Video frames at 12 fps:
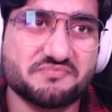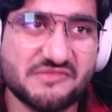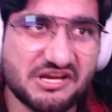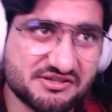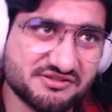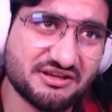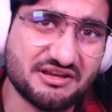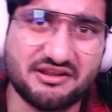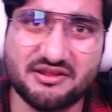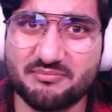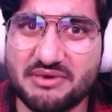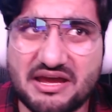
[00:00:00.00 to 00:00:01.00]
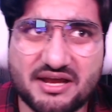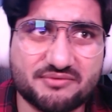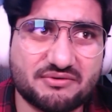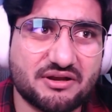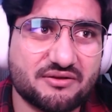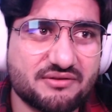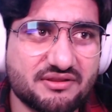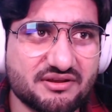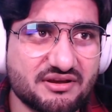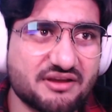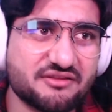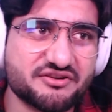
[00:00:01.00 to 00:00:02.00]
I was looking in the background. The
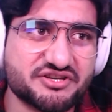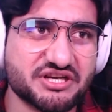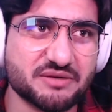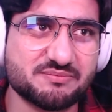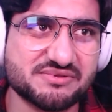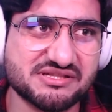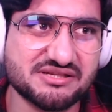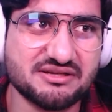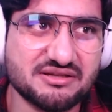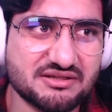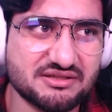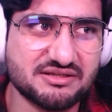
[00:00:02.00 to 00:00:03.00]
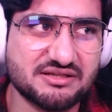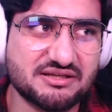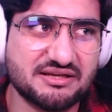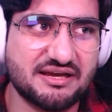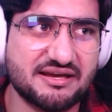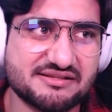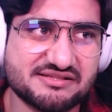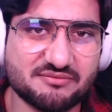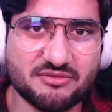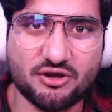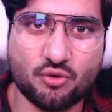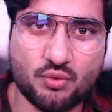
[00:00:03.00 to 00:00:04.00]
other ships had
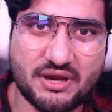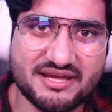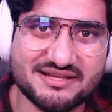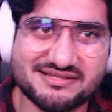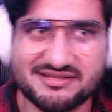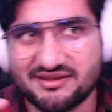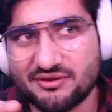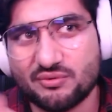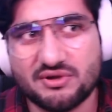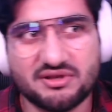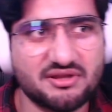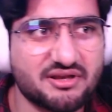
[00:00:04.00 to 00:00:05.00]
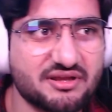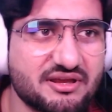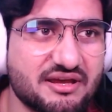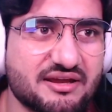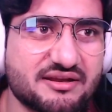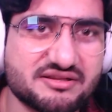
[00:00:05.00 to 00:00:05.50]
similar wings to the one that he had.